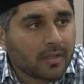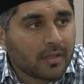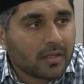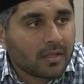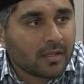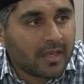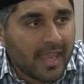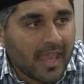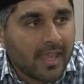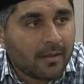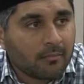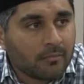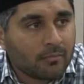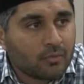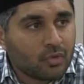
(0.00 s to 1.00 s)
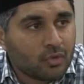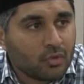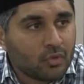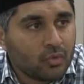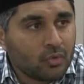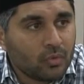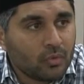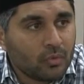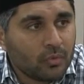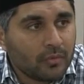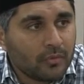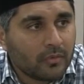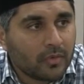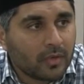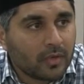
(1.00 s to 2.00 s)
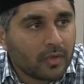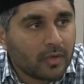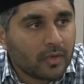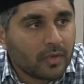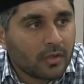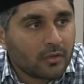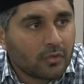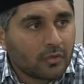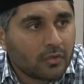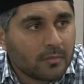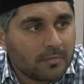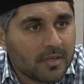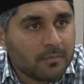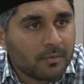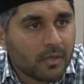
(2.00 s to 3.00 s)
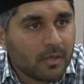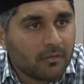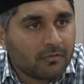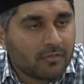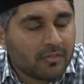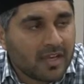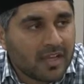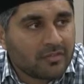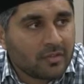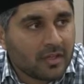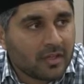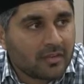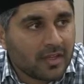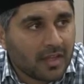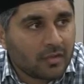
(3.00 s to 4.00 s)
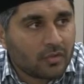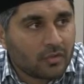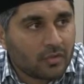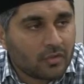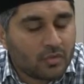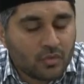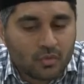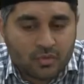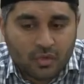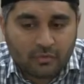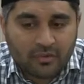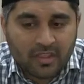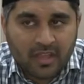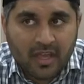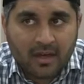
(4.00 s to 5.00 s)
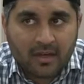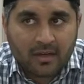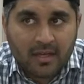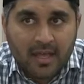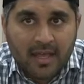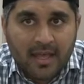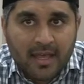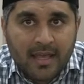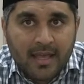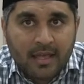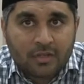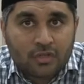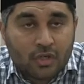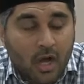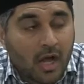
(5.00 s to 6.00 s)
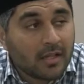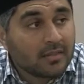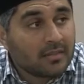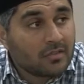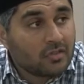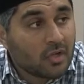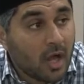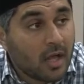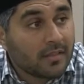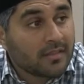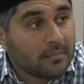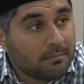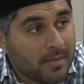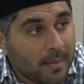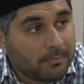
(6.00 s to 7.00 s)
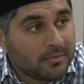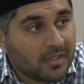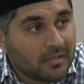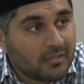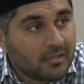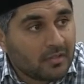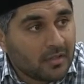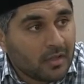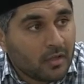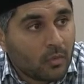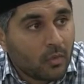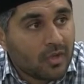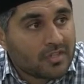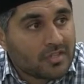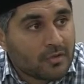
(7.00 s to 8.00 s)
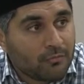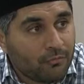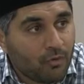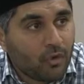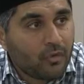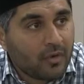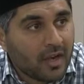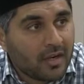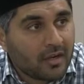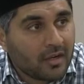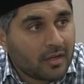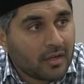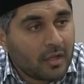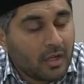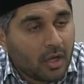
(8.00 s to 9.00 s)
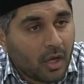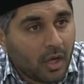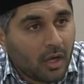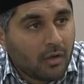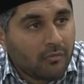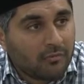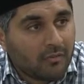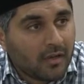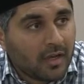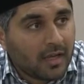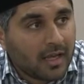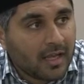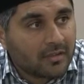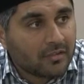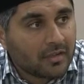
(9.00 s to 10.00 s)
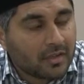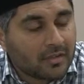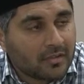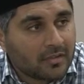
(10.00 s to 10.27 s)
came to the people of Nazareth and to the Jews over there, John the Baptist was the forerunner of Hazrat